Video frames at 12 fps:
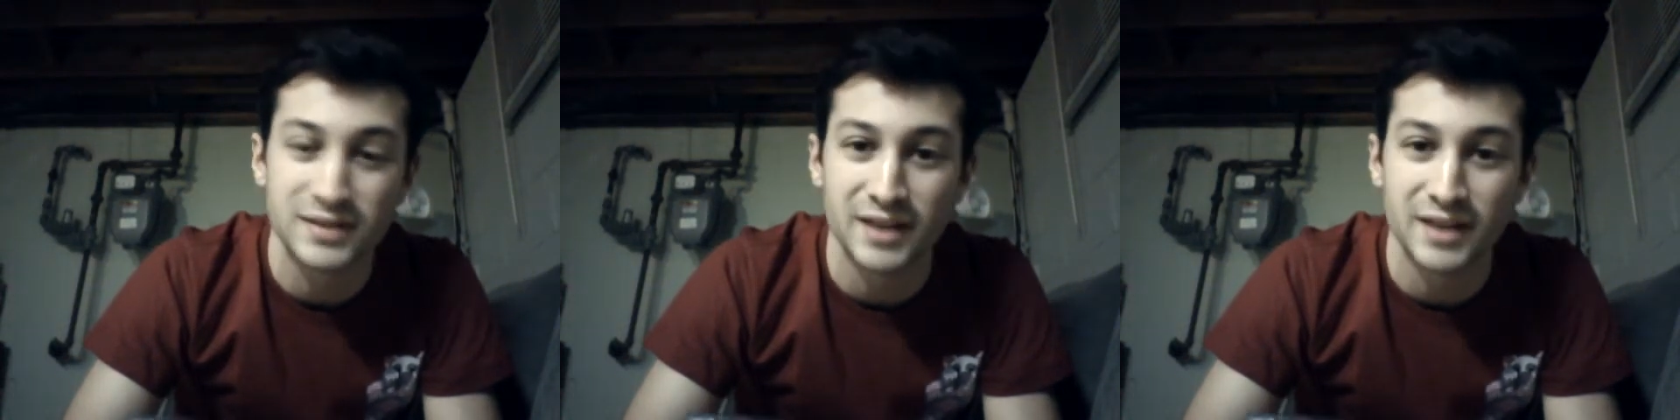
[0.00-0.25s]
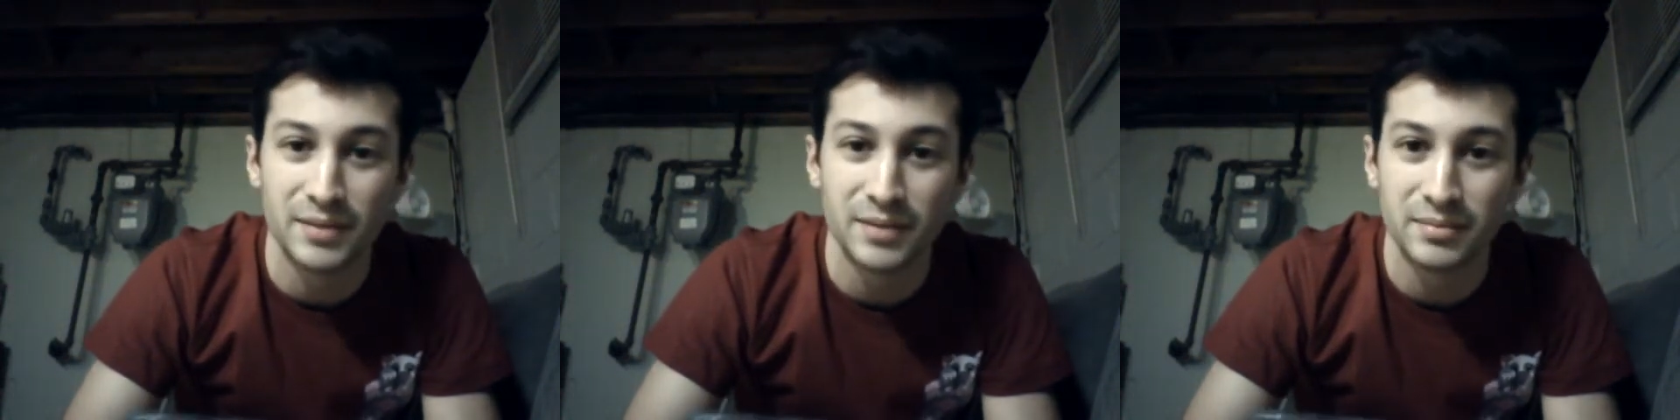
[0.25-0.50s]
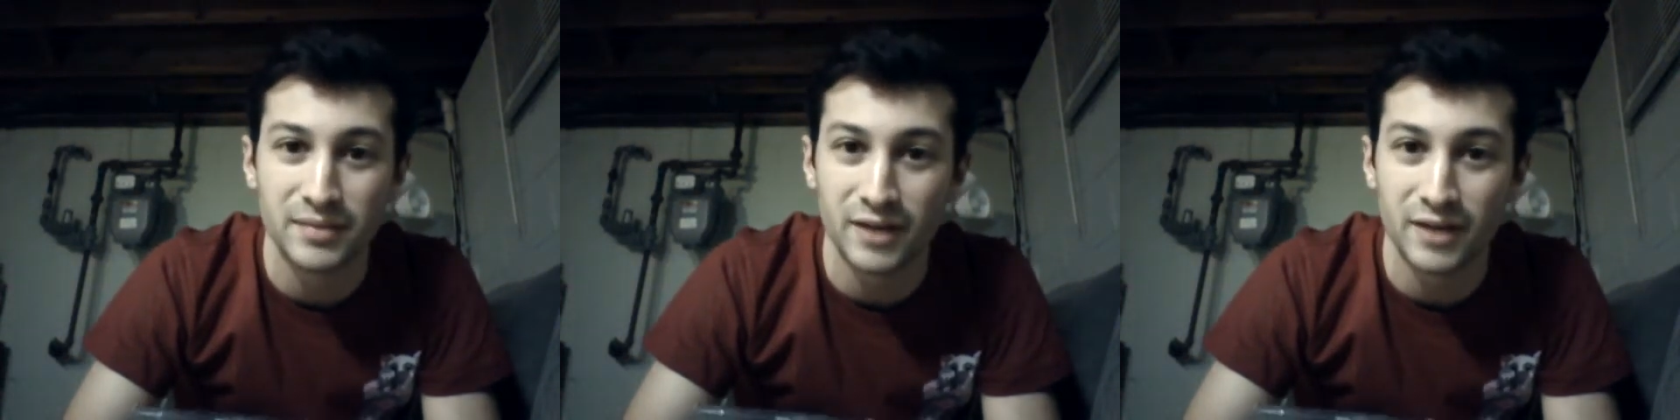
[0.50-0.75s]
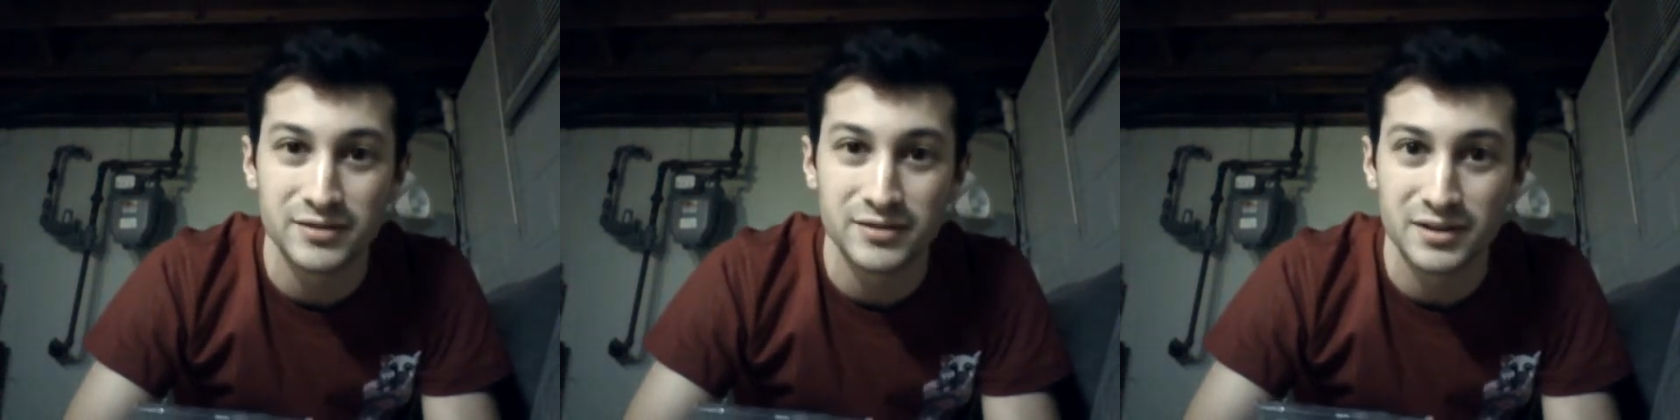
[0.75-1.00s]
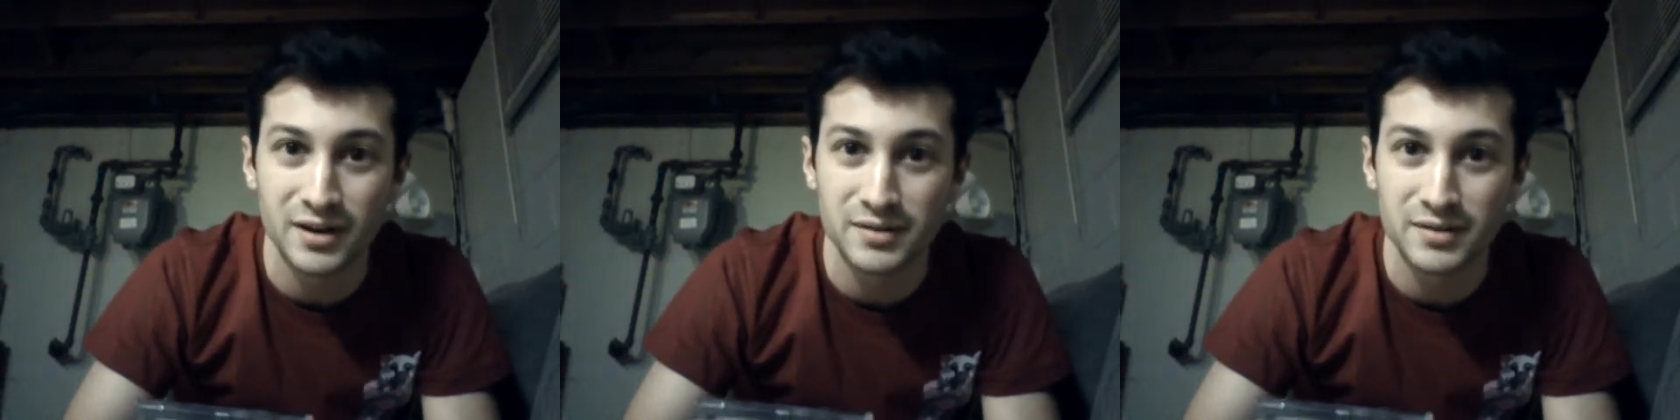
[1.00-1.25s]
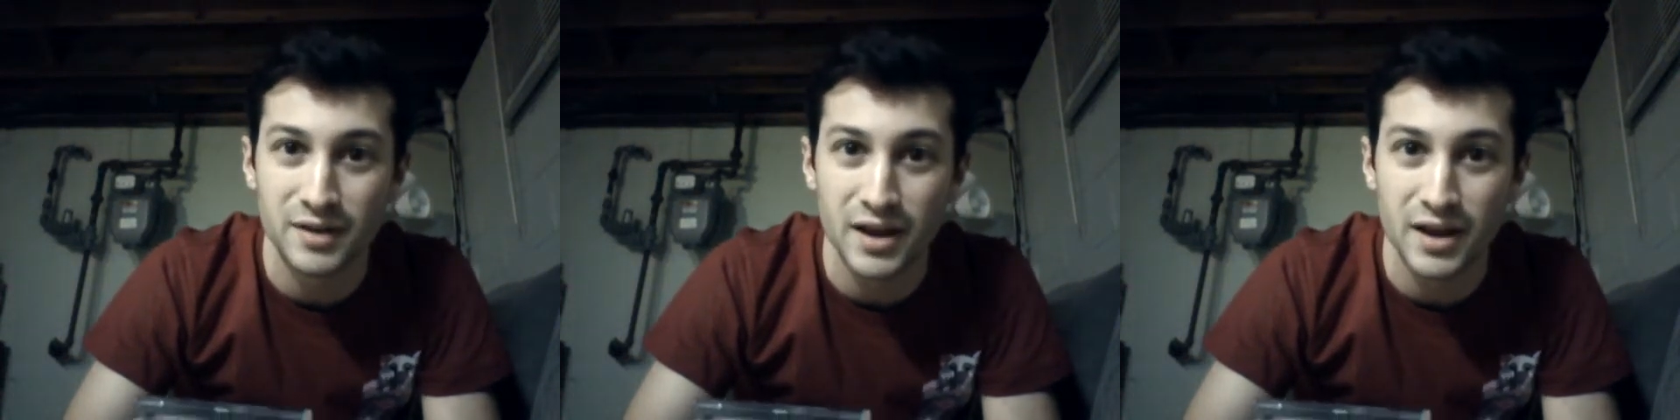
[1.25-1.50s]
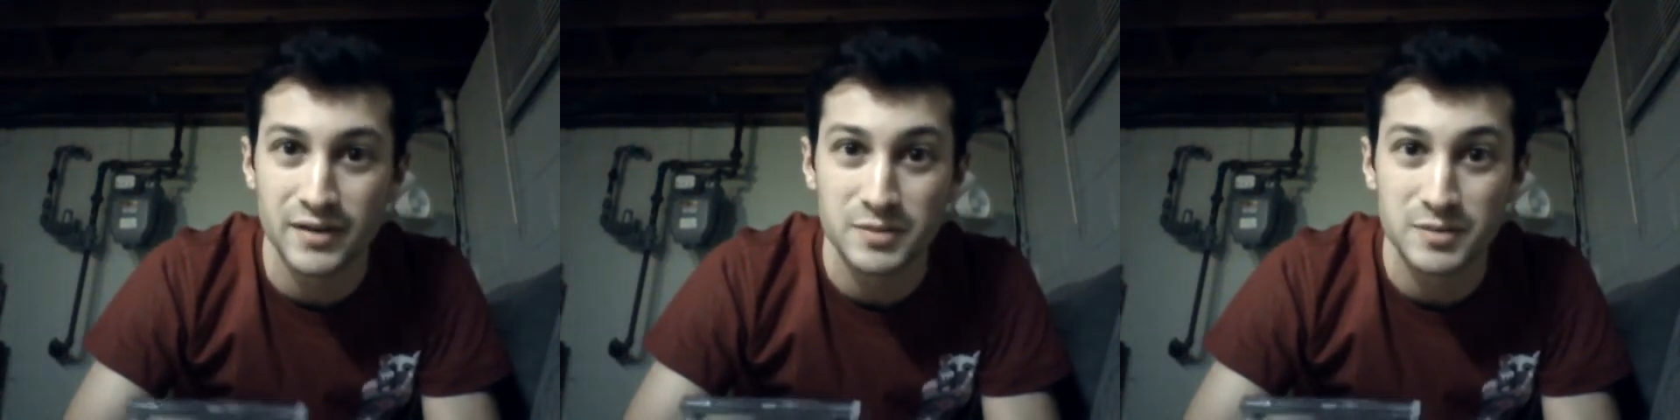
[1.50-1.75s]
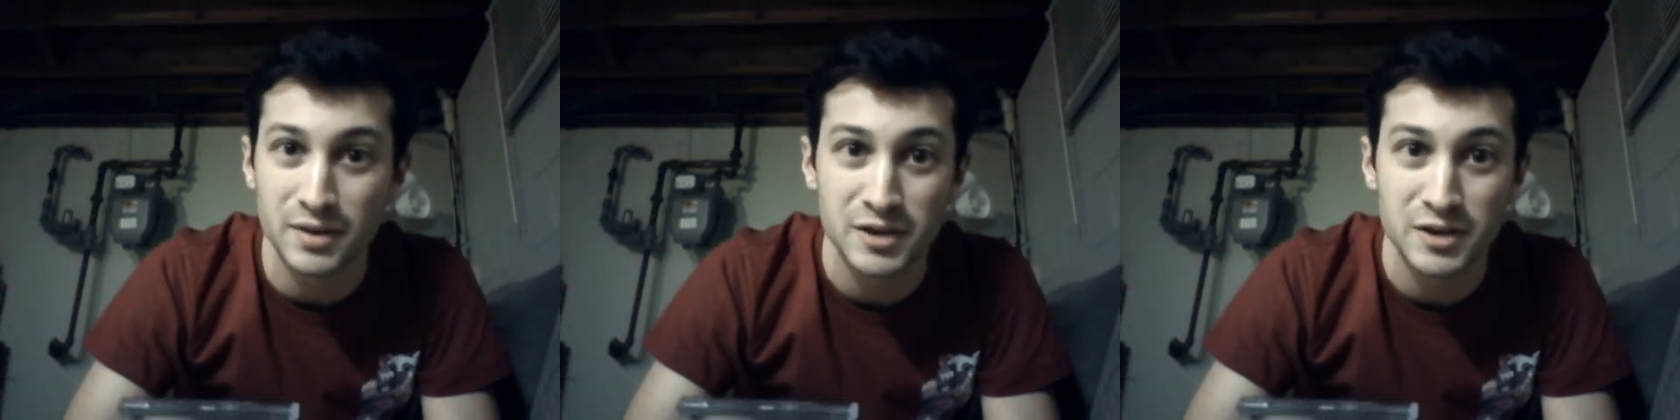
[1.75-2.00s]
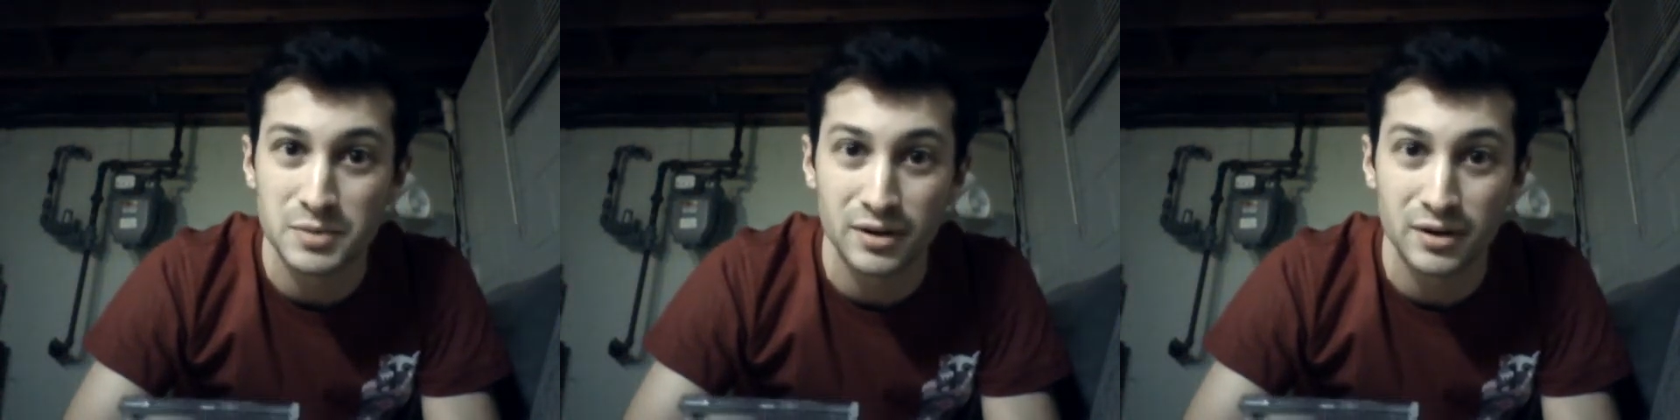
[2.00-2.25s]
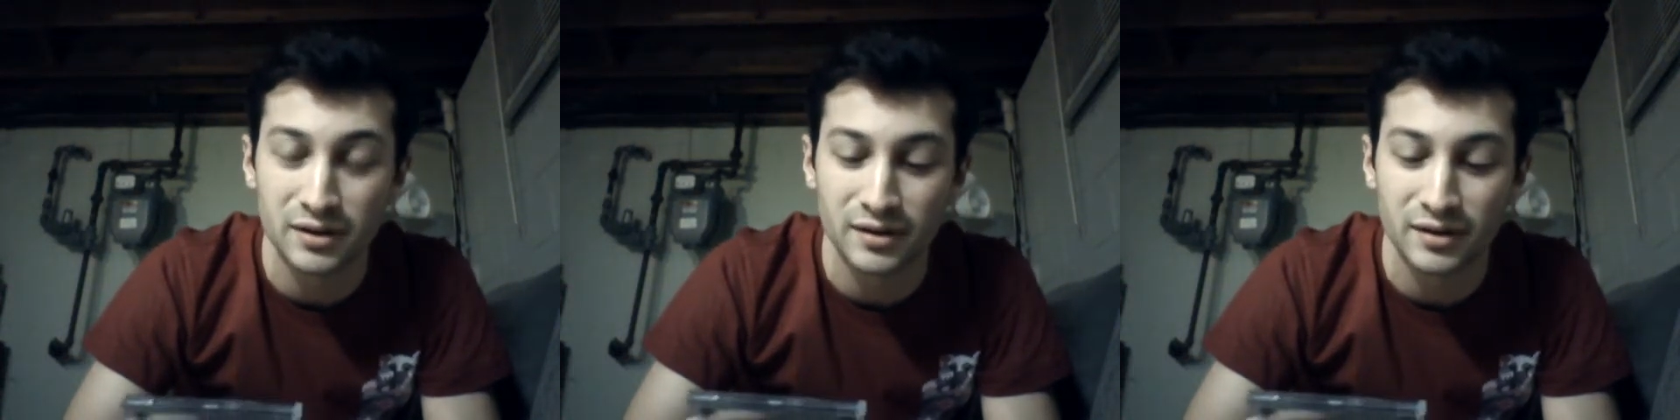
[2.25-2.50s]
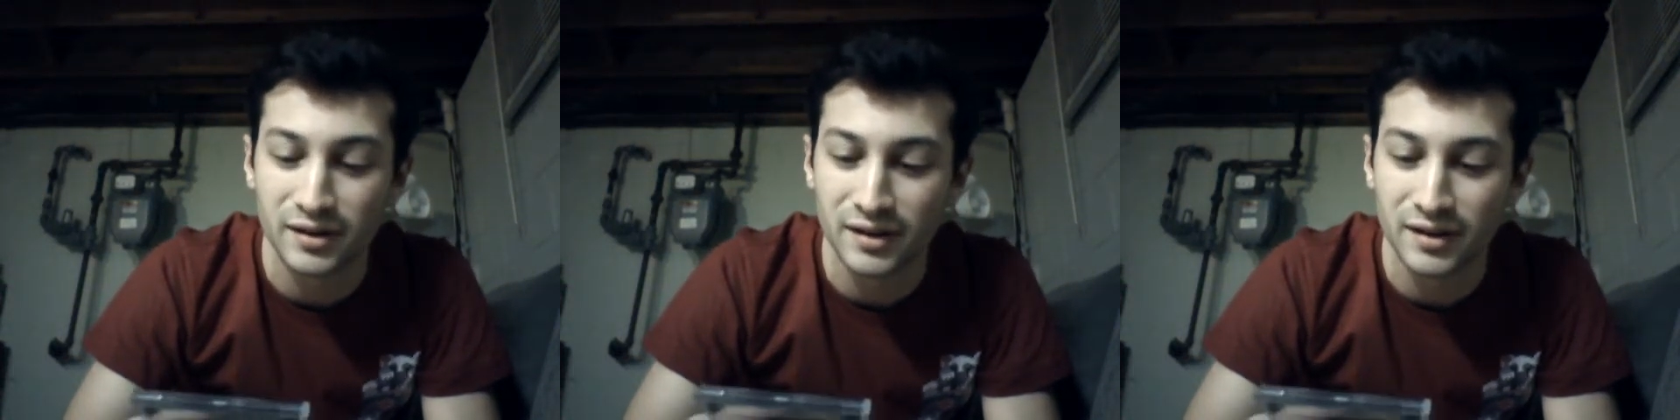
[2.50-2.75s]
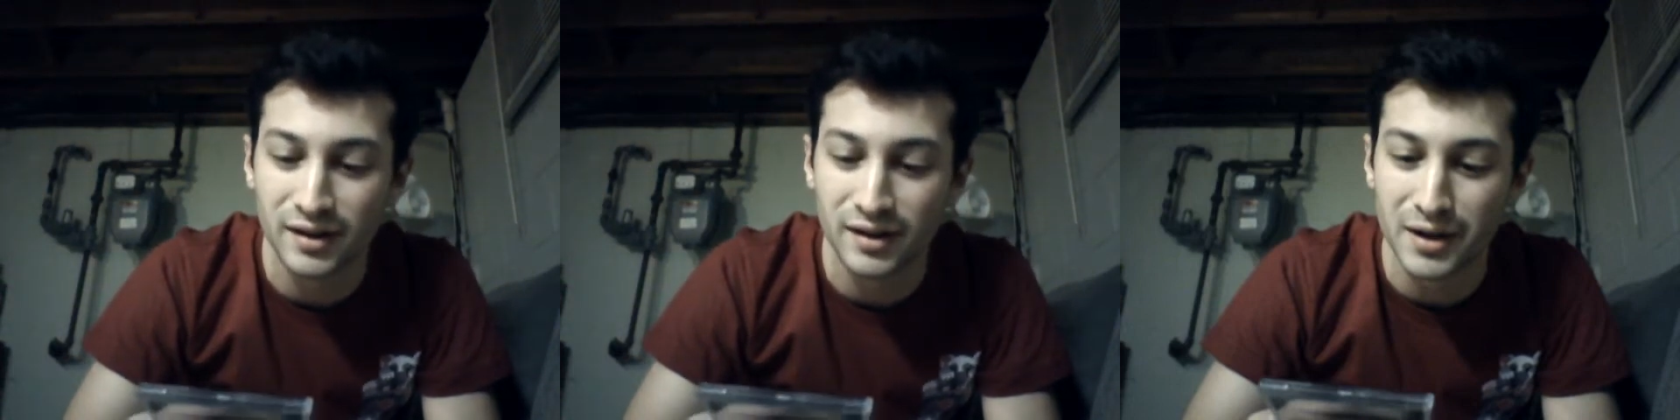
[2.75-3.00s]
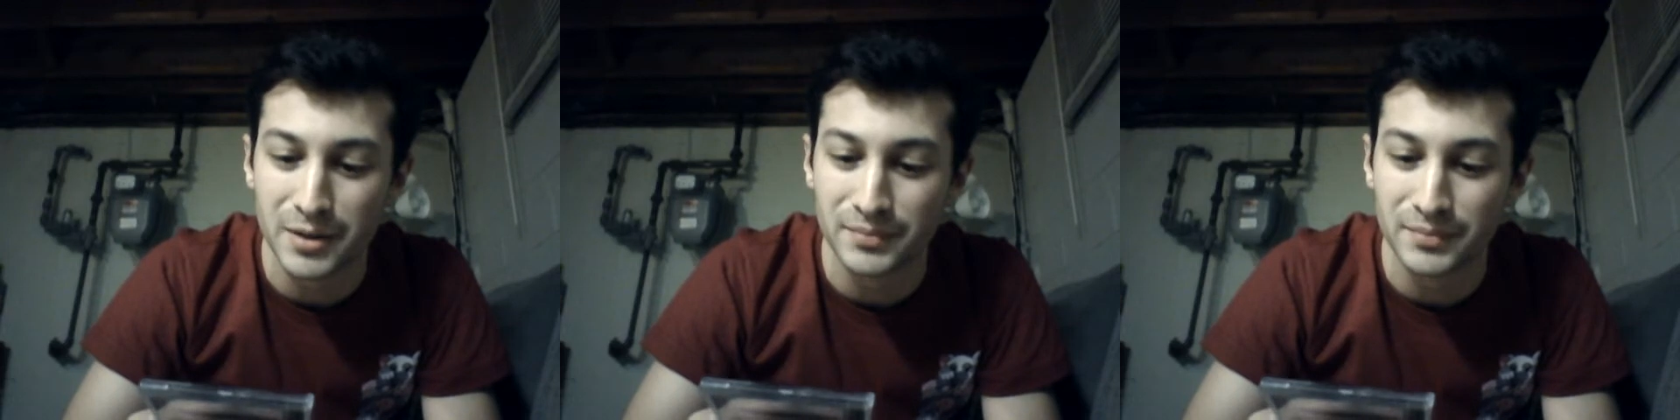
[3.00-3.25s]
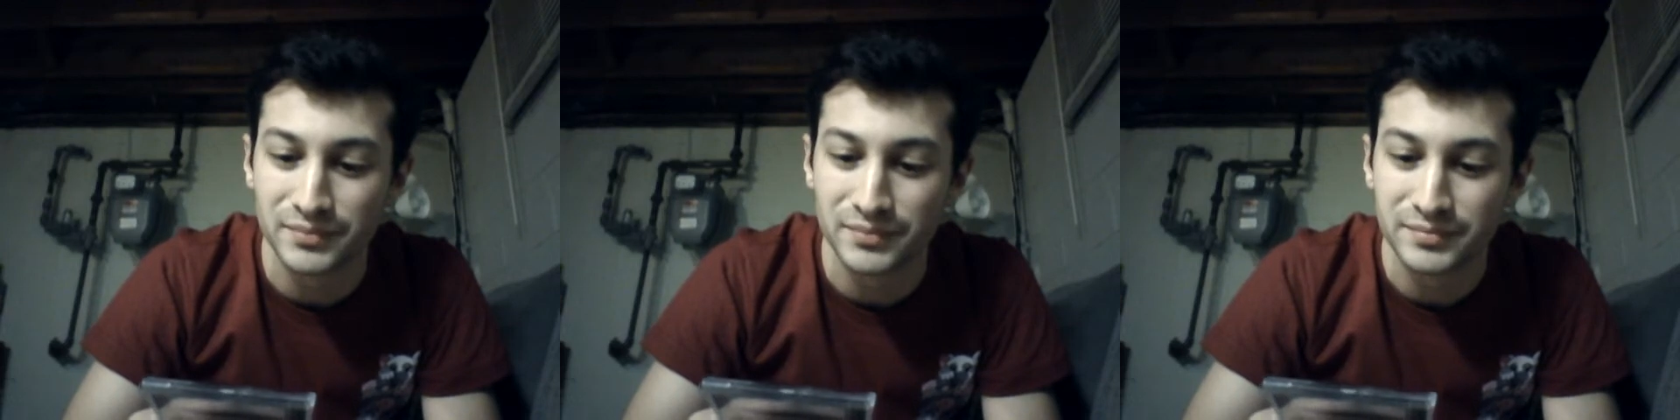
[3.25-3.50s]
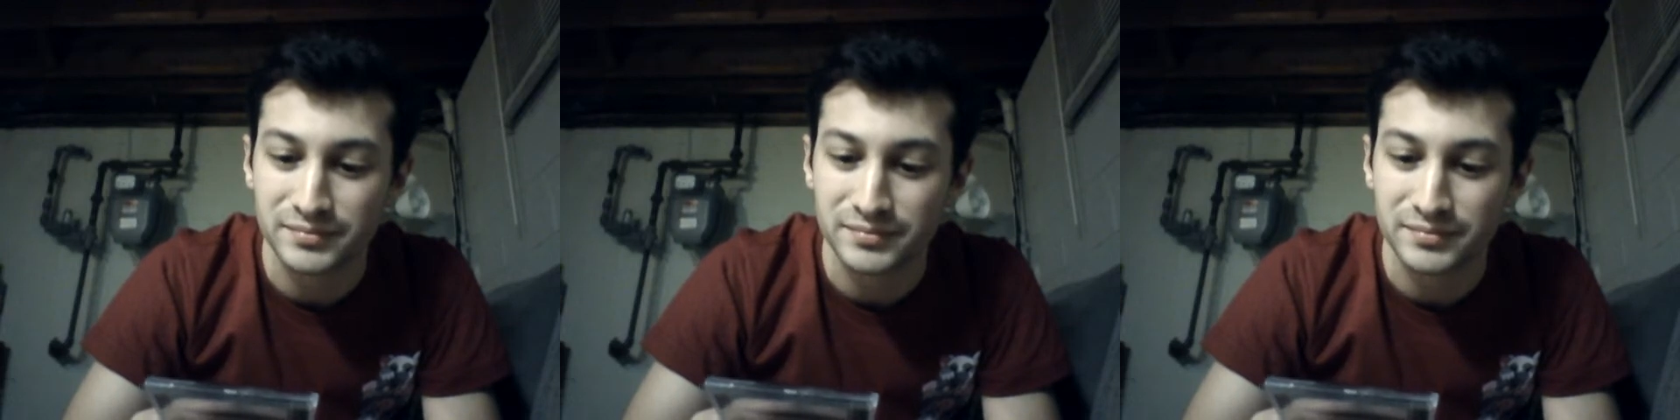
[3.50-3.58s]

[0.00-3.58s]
I'm obviously not a native Spanish speaker, and